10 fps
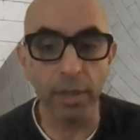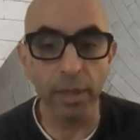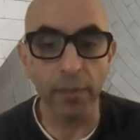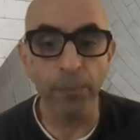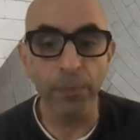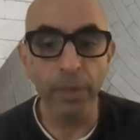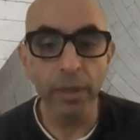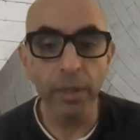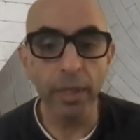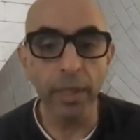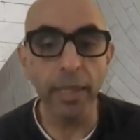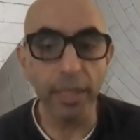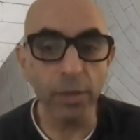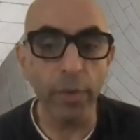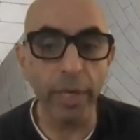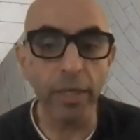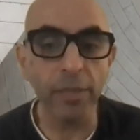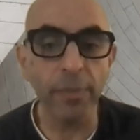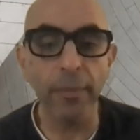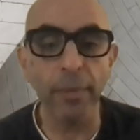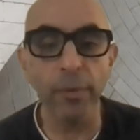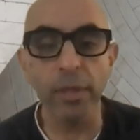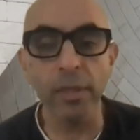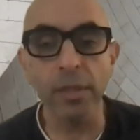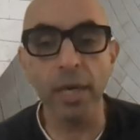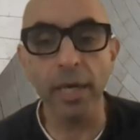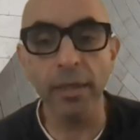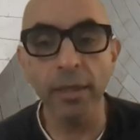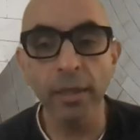Uh, it is a way to experiment with design.